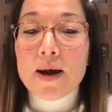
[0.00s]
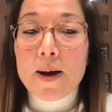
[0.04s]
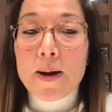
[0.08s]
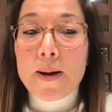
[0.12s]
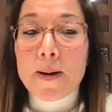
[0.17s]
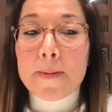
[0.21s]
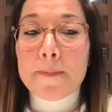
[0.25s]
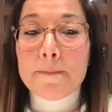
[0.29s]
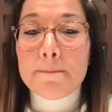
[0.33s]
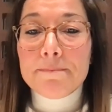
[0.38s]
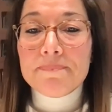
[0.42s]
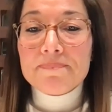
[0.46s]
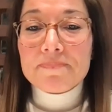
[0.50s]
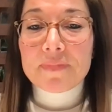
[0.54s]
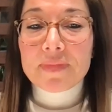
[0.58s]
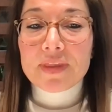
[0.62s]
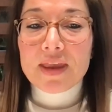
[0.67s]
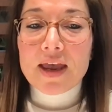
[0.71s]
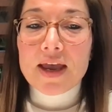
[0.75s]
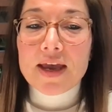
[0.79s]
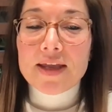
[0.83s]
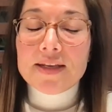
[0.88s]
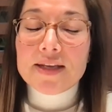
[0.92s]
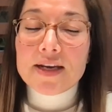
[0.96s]
Um,
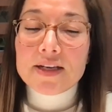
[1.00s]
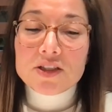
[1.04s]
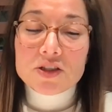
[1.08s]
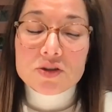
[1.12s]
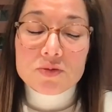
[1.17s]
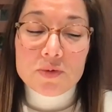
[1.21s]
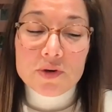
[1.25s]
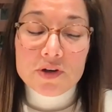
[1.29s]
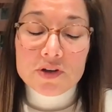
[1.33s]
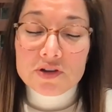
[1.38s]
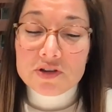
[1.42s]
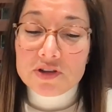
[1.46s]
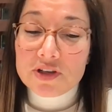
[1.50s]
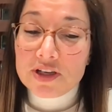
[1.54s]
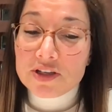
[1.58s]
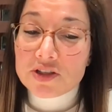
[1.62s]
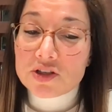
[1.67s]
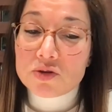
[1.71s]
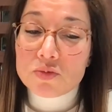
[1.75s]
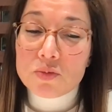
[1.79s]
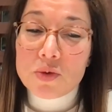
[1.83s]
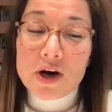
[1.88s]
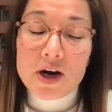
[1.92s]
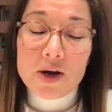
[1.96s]
and that's what
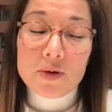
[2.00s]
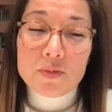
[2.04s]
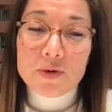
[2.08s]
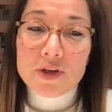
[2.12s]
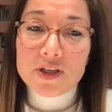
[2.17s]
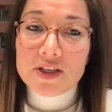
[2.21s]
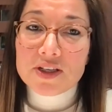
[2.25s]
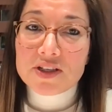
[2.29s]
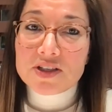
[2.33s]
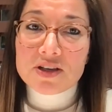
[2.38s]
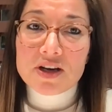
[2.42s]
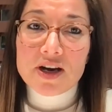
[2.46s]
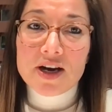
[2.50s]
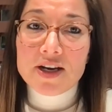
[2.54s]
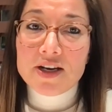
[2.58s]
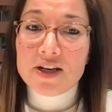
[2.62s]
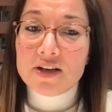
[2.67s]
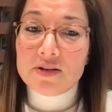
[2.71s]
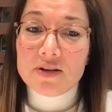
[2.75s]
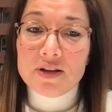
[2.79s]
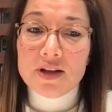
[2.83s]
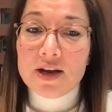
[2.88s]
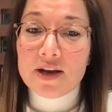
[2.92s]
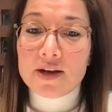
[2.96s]
that's why we
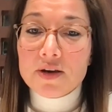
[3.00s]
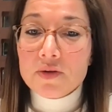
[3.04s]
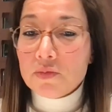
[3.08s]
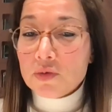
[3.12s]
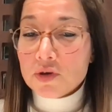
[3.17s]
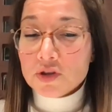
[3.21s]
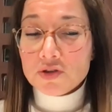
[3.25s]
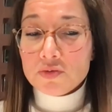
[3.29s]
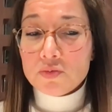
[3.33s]
decided, like it